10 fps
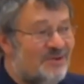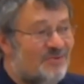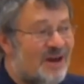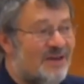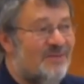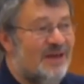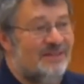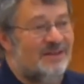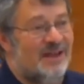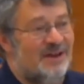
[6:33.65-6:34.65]
arrive
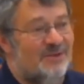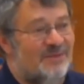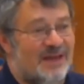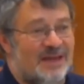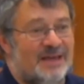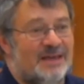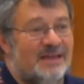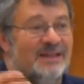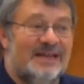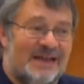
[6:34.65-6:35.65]
at kind of a
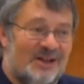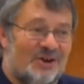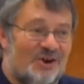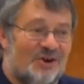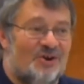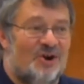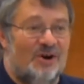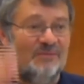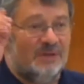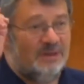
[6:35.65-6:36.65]
decalogue
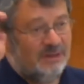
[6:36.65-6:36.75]
of